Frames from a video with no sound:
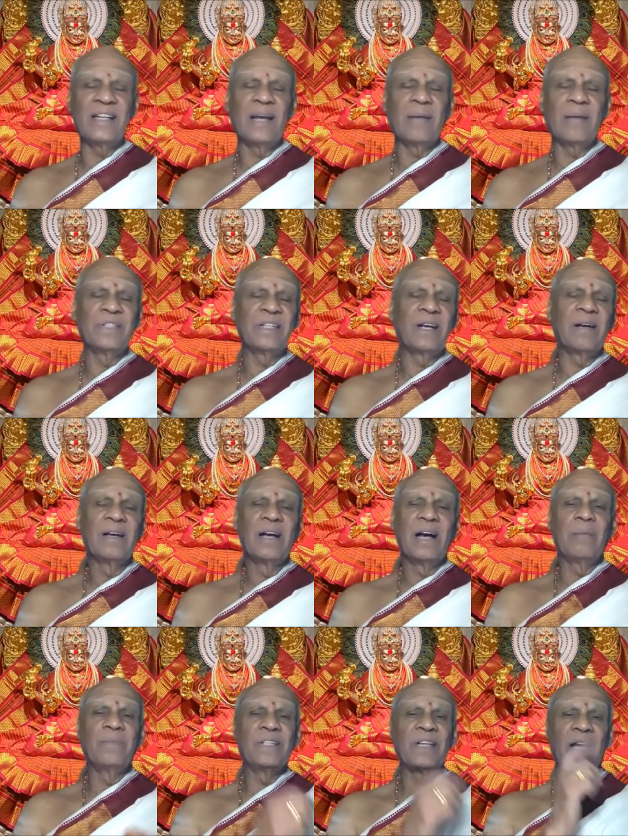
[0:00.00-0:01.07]
The
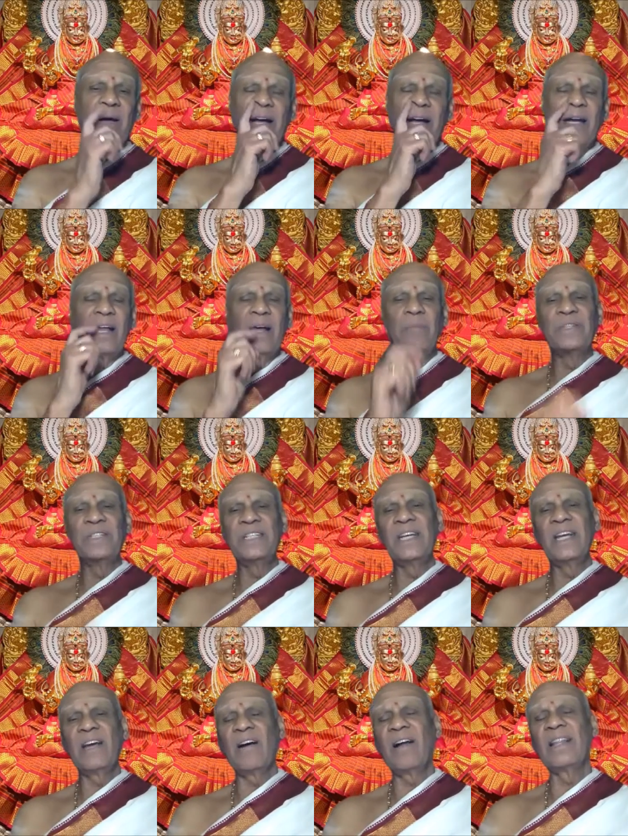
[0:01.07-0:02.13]
Amsha and
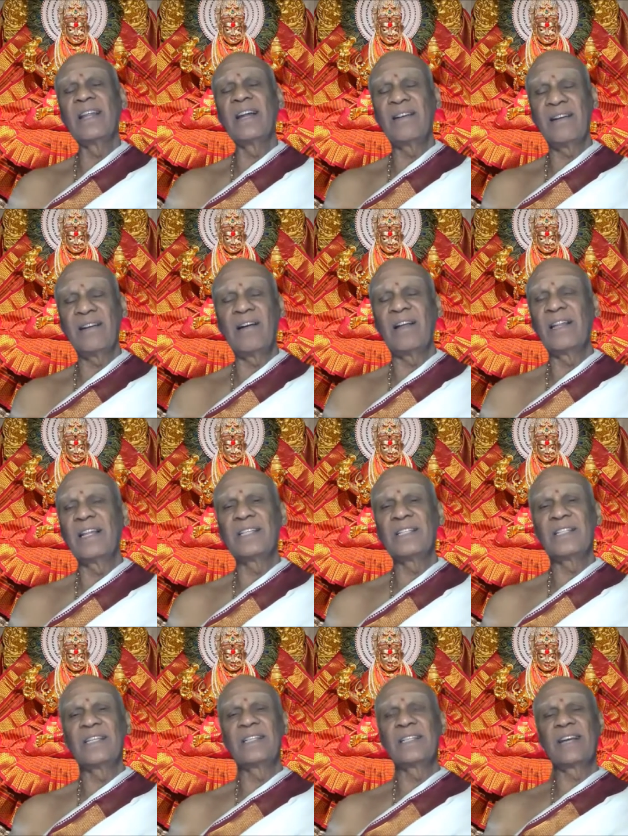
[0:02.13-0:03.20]
Amsi, all these
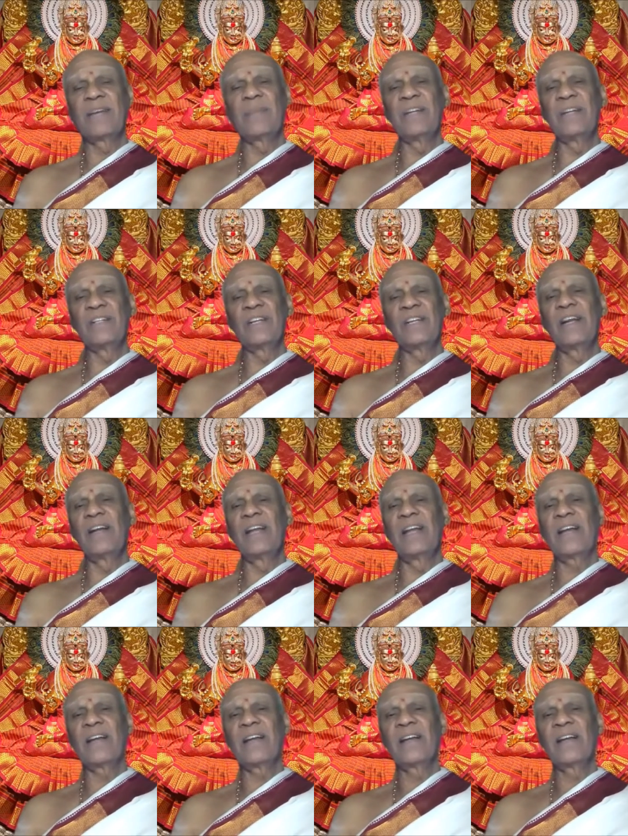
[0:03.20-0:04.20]
things I mentioned earlier.